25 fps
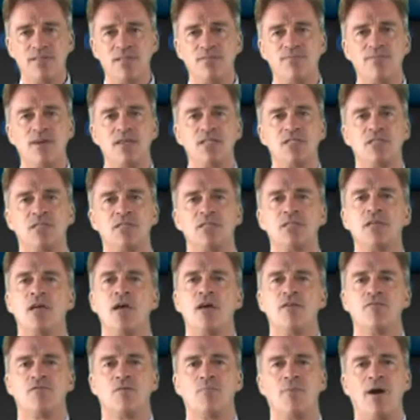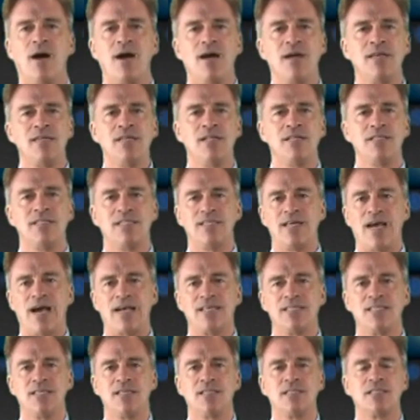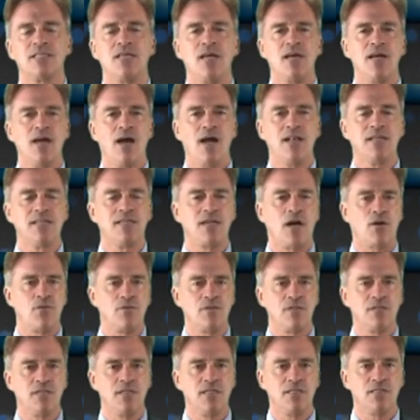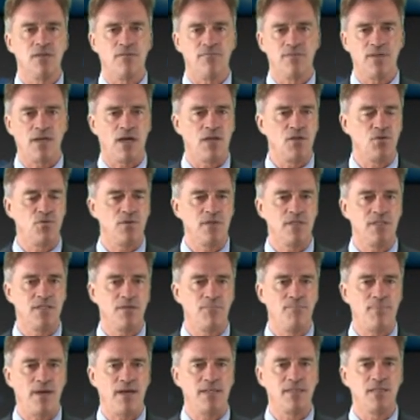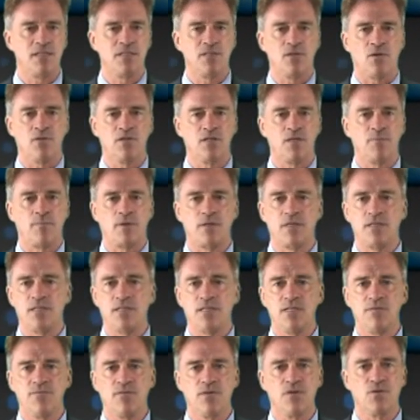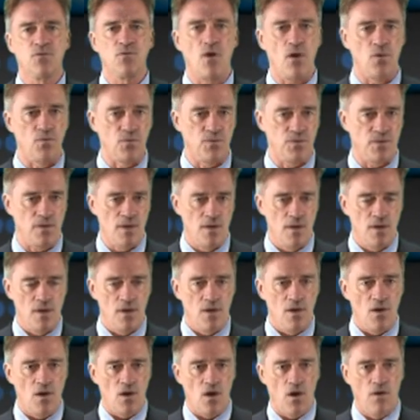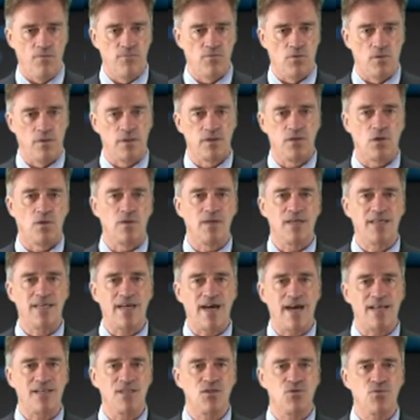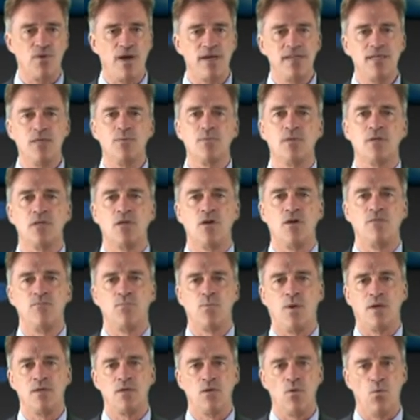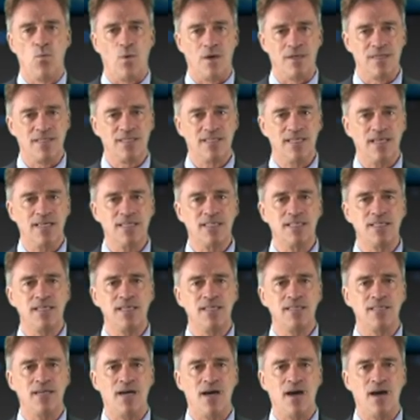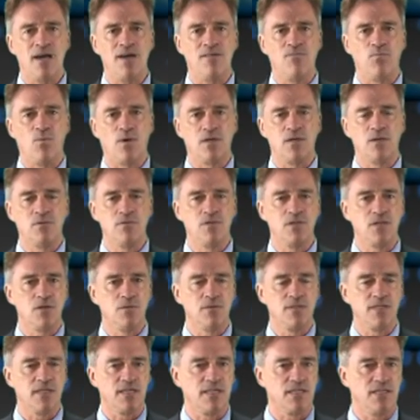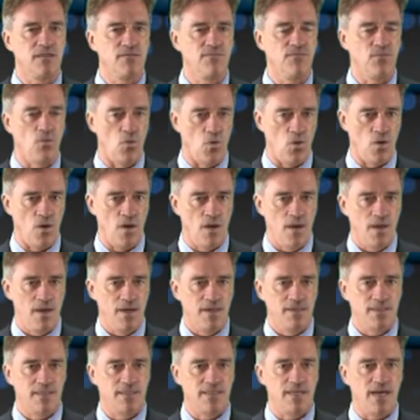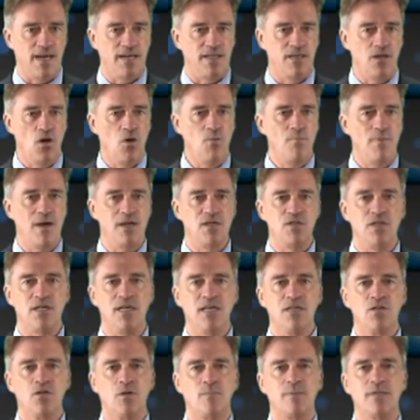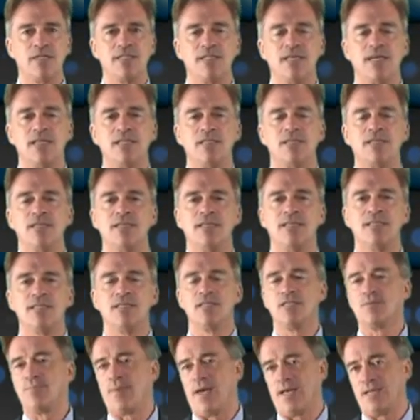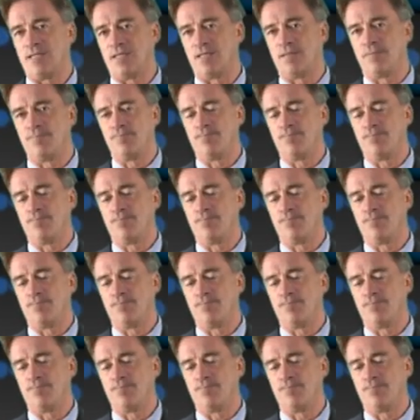investors from higher-yielding assets and currencies of countries dependent on commodities for growth. Overall, the dollar CAD traded with a low of 101.60 and a high of 102.64. Today, no major economic data is expected.